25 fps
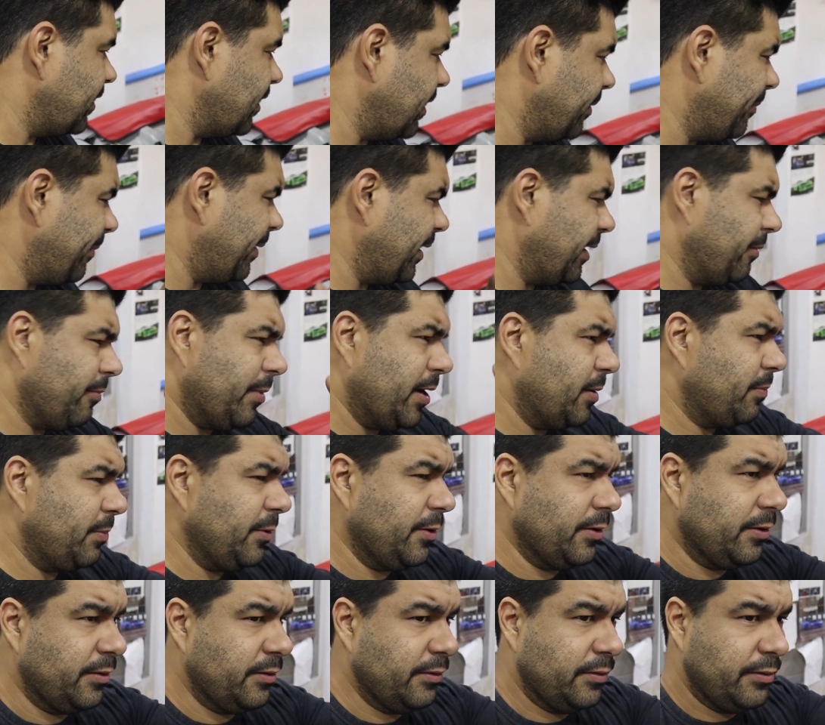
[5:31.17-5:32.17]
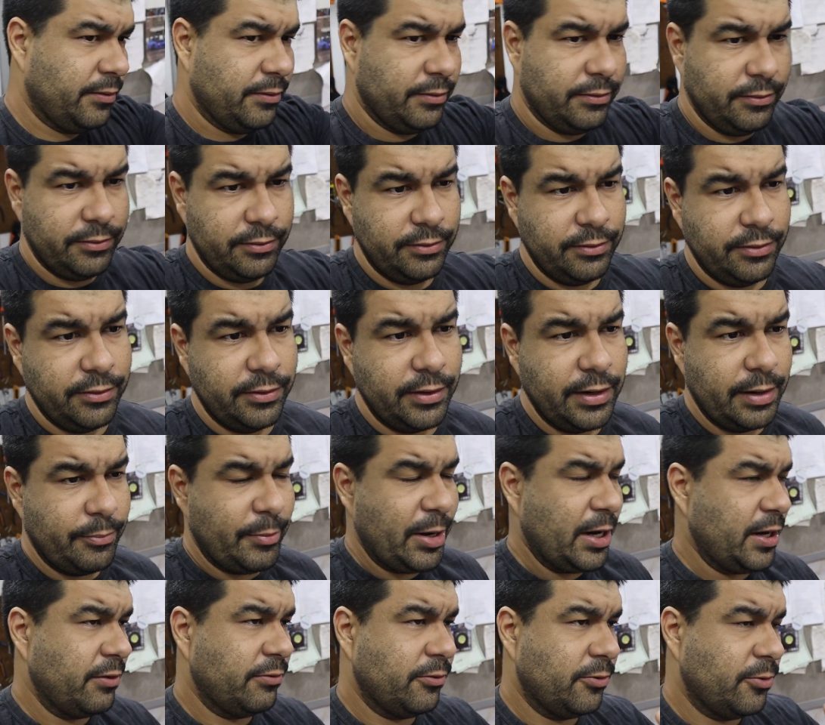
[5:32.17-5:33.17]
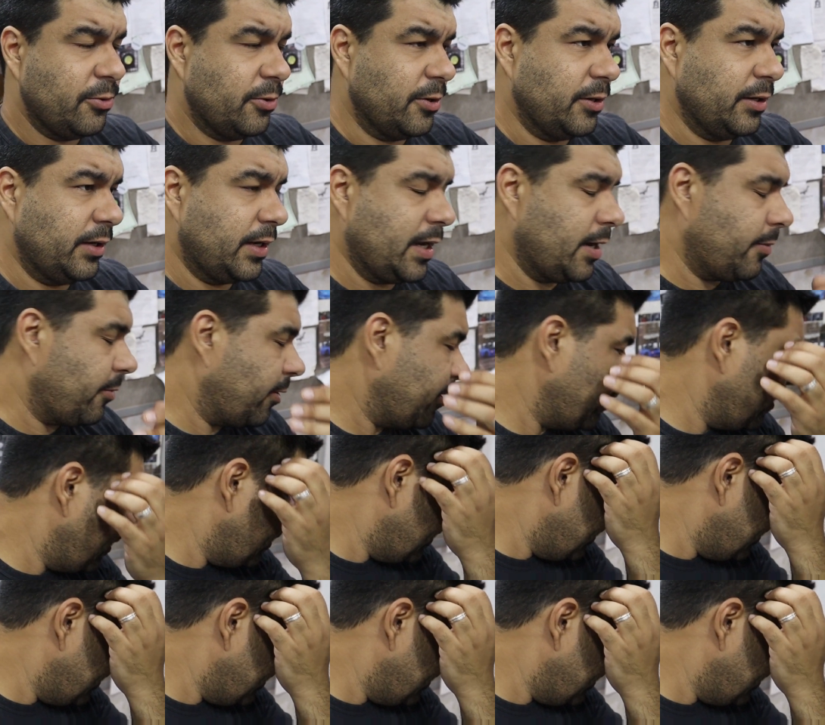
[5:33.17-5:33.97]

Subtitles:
I might be on, I might have caught on camera.